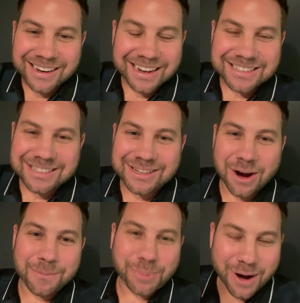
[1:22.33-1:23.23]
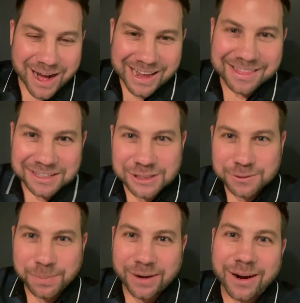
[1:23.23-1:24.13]
Let's start praying in the
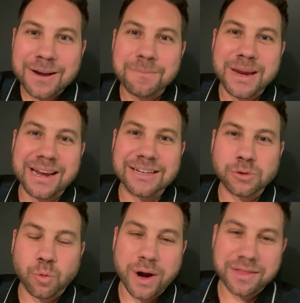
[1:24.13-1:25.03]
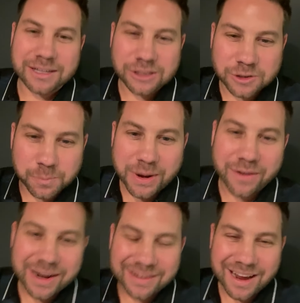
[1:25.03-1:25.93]
spirit because where the
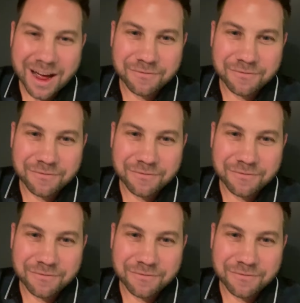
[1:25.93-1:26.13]
spirit